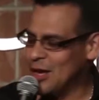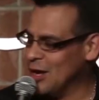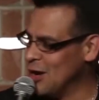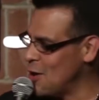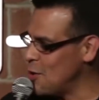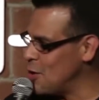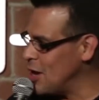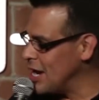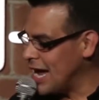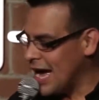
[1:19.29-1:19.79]

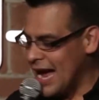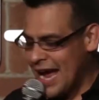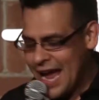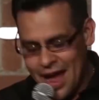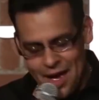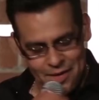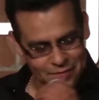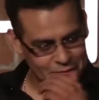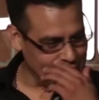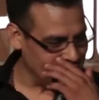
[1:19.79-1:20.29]
You know what?
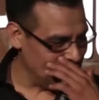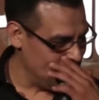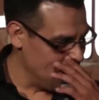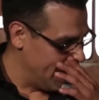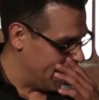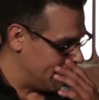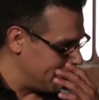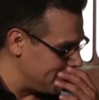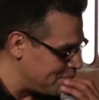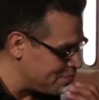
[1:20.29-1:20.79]
I have to
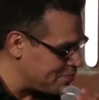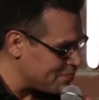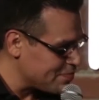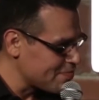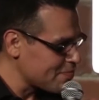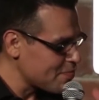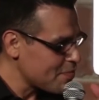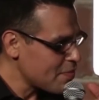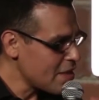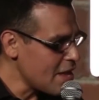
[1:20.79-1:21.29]
admit,
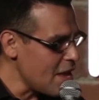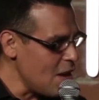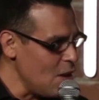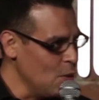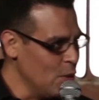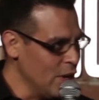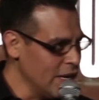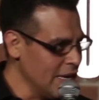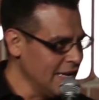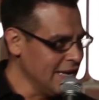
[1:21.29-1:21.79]

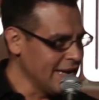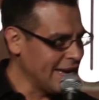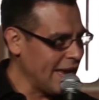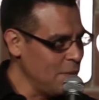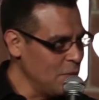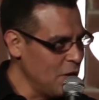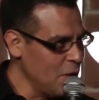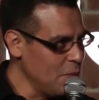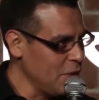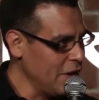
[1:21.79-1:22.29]
when Lena
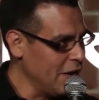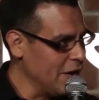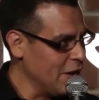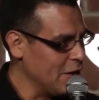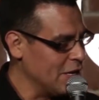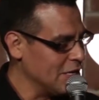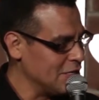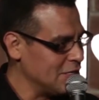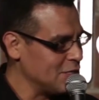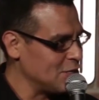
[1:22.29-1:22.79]
came up
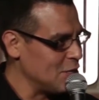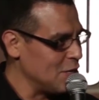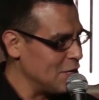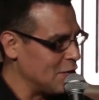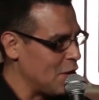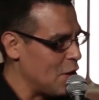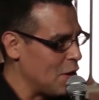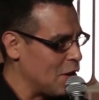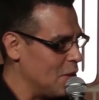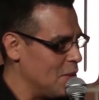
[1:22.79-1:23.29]
here and she
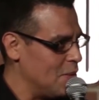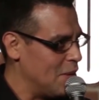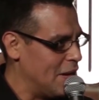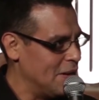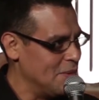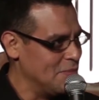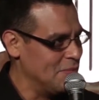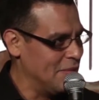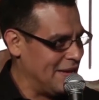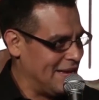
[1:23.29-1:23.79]
started talking
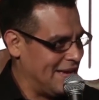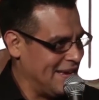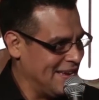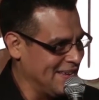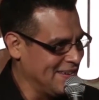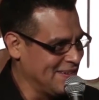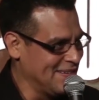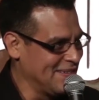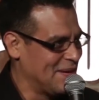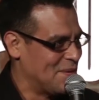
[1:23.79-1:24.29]
about
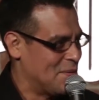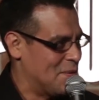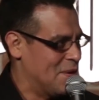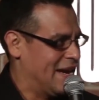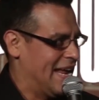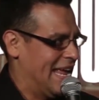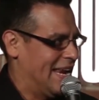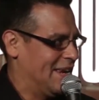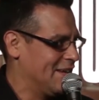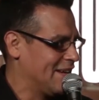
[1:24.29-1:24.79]

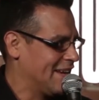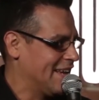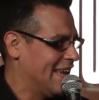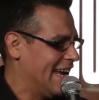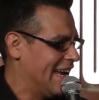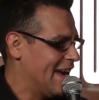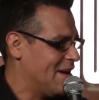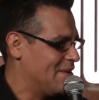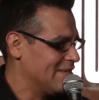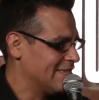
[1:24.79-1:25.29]
what I
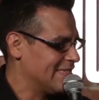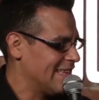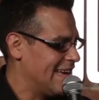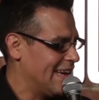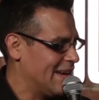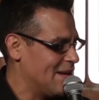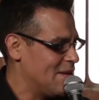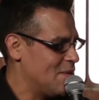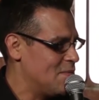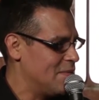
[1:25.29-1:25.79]
look like, I
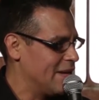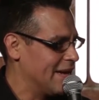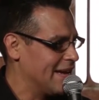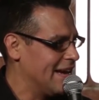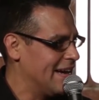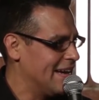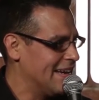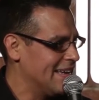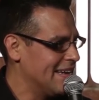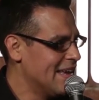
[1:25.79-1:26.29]
was like, oh
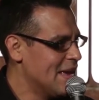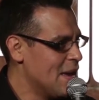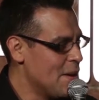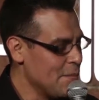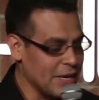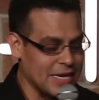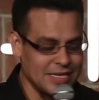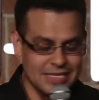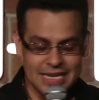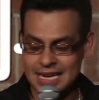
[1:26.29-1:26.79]
my God,
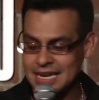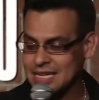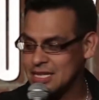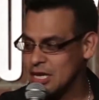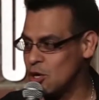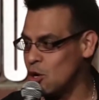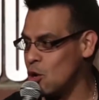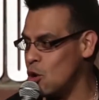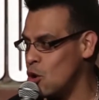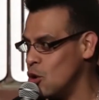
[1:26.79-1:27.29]
because I
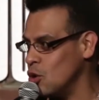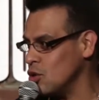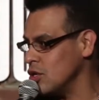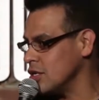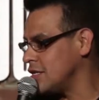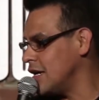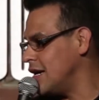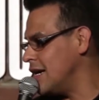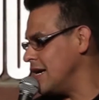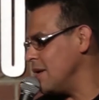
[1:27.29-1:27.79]
get that
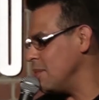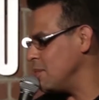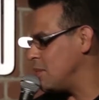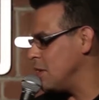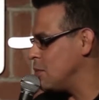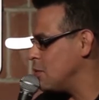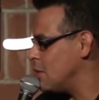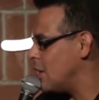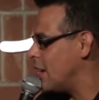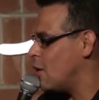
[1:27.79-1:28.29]
all the
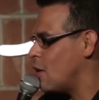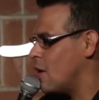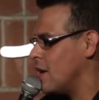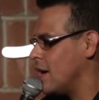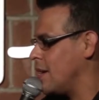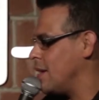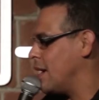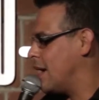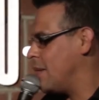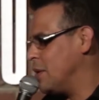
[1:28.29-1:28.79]
time.
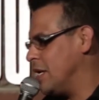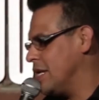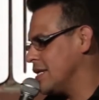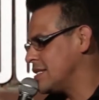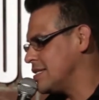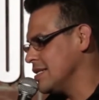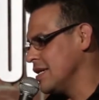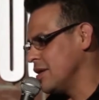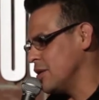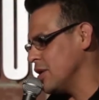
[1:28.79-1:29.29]
People, I
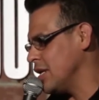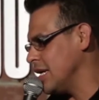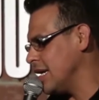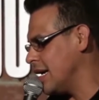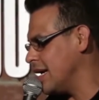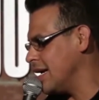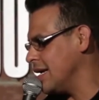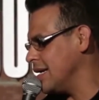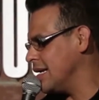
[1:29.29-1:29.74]
mean, it's literally,